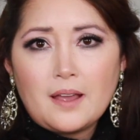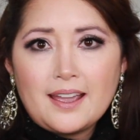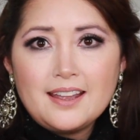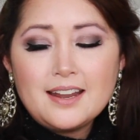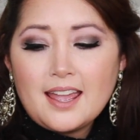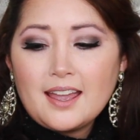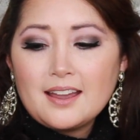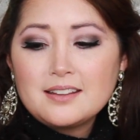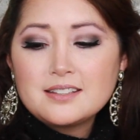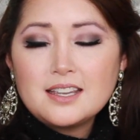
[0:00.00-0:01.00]
light,
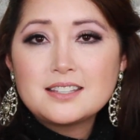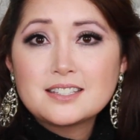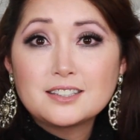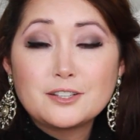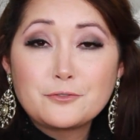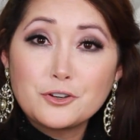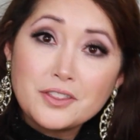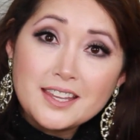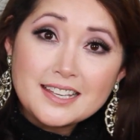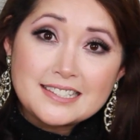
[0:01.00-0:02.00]
and it
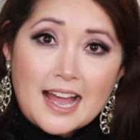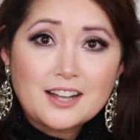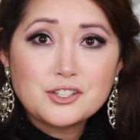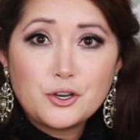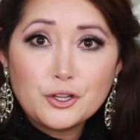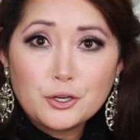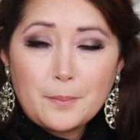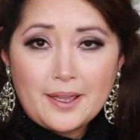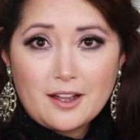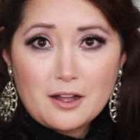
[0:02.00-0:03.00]
delivered the exact color
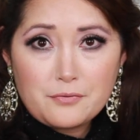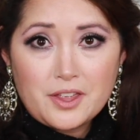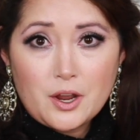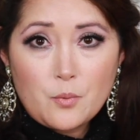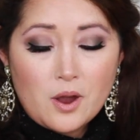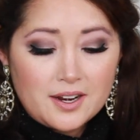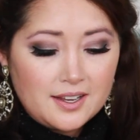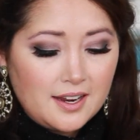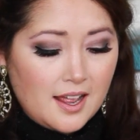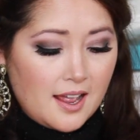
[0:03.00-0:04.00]
payoff that I
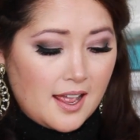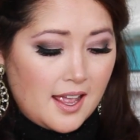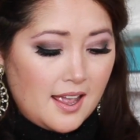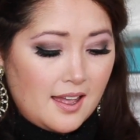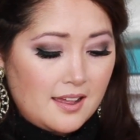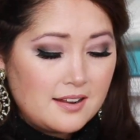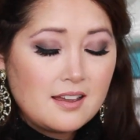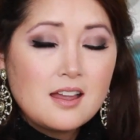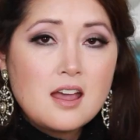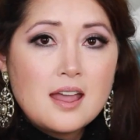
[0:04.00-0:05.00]
wanted
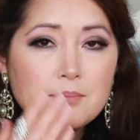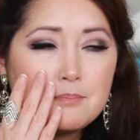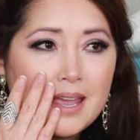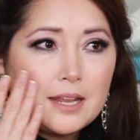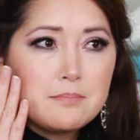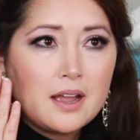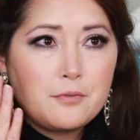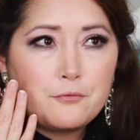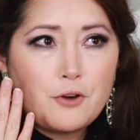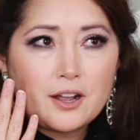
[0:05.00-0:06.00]
and made
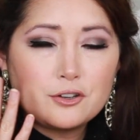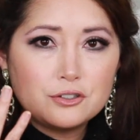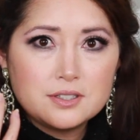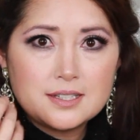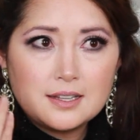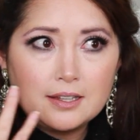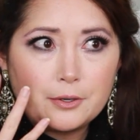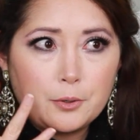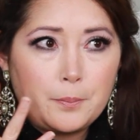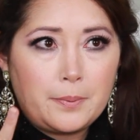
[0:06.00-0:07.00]
my freckles a
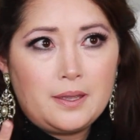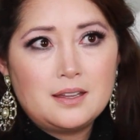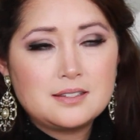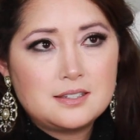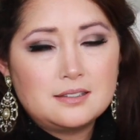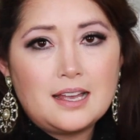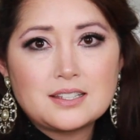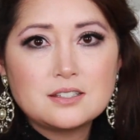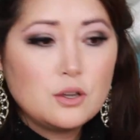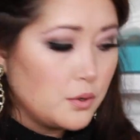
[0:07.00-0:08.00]
little bit
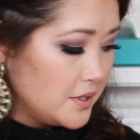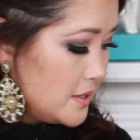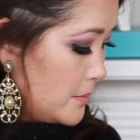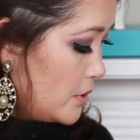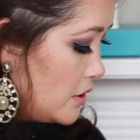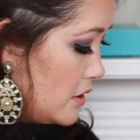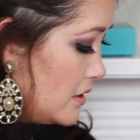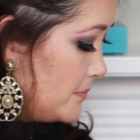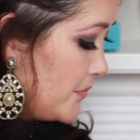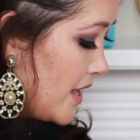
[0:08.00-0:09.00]
less
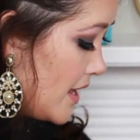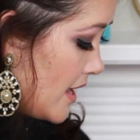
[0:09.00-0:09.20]
noticeable,